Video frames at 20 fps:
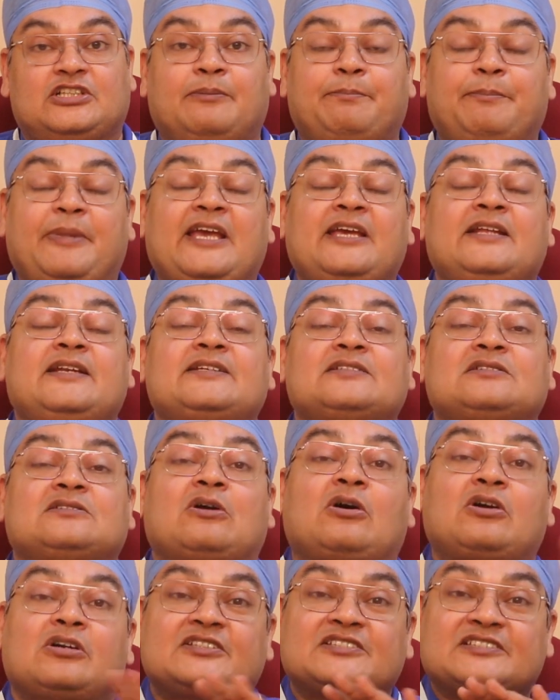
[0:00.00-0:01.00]
The pain is
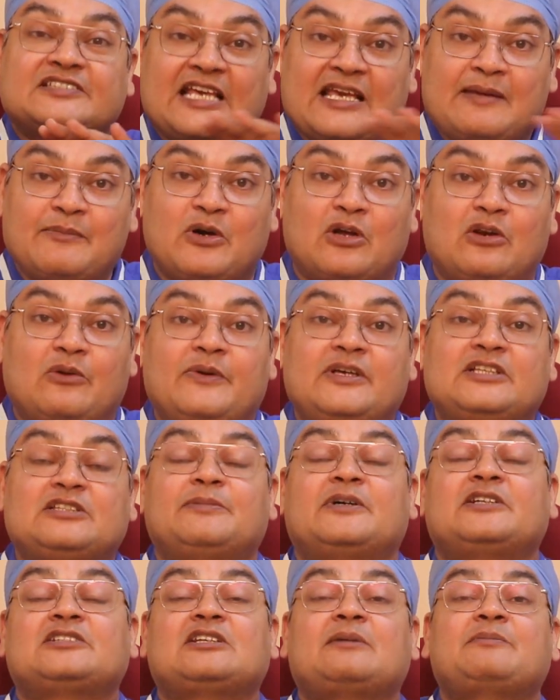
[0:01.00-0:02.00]
not same always,
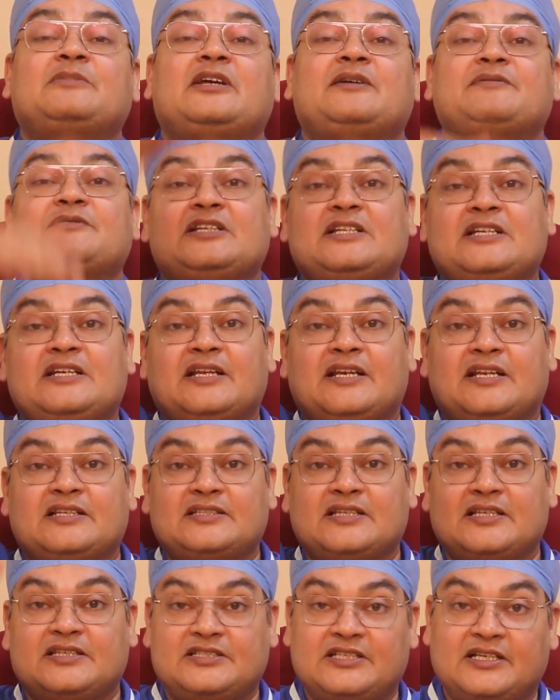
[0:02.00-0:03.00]
but sometimes it
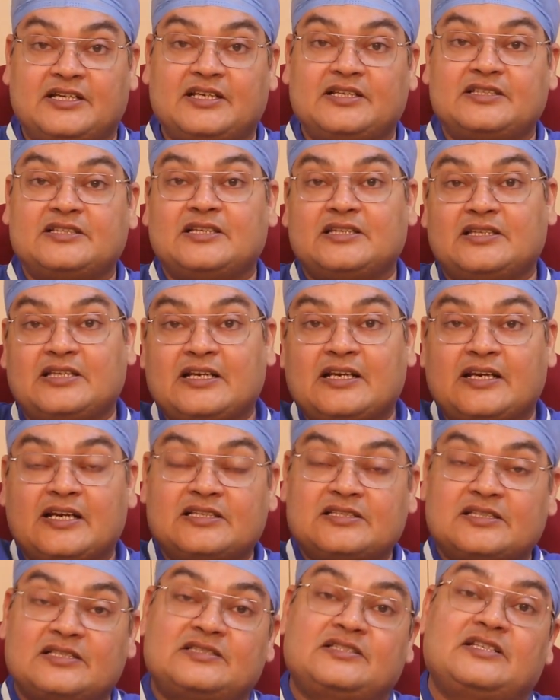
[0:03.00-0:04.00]
increases, decreases,
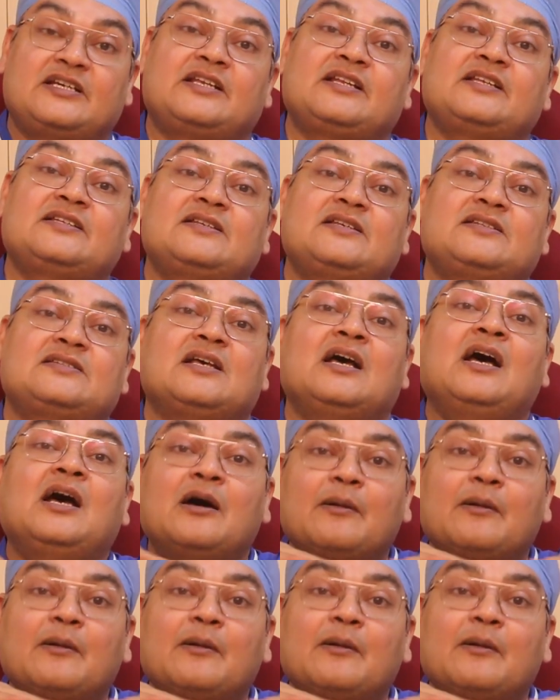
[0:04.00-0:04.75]
increases, decreases.